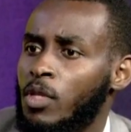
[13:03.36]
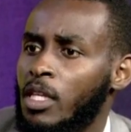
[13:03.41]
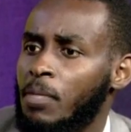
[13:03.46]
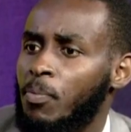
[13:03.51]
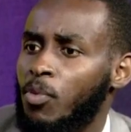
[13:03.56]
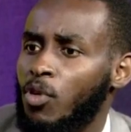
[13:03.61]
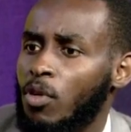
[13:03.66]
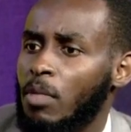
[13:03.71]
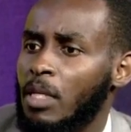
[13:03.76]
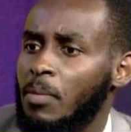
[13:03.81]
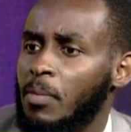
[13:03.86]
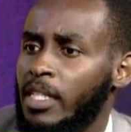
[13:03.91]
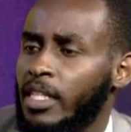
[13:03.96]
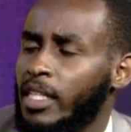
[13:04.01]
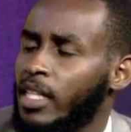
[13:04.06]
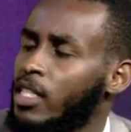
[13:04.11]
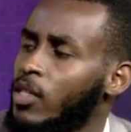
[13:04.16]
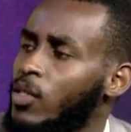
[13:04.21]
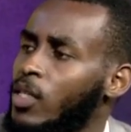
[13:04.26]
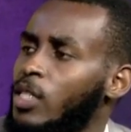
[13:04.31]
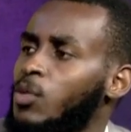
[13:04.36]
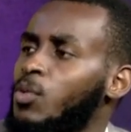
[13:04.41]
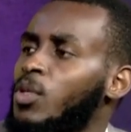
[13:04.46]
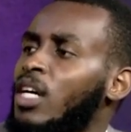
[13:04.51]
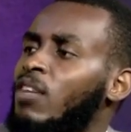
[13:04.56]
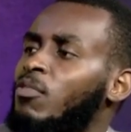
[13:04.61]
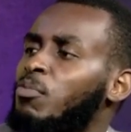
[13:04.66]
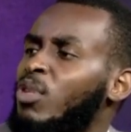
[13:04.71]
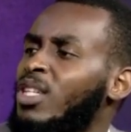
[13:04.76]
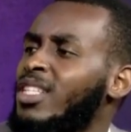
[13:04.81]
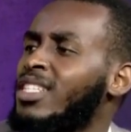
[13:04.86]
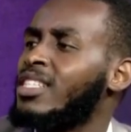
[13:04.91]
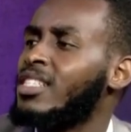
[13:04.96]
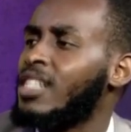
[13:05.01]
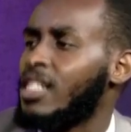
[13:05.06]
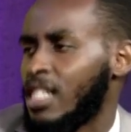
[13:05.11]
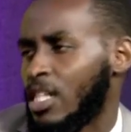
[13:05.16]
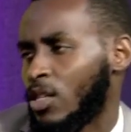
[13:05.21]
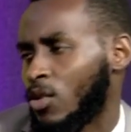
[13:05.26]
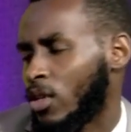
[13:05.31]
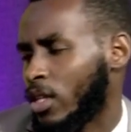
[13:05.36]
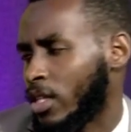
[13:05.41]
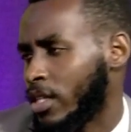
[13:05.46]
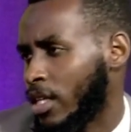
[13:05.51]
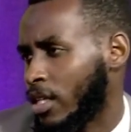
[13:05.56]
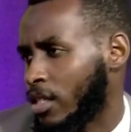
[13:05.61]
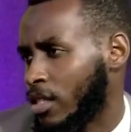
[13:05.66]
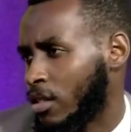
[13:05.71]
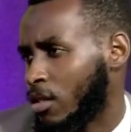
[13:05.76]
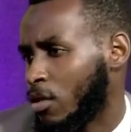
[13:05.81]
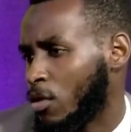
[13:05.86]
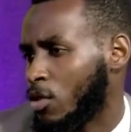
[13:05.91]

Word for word: the problem in Kenya is that we have politicians and not leaders.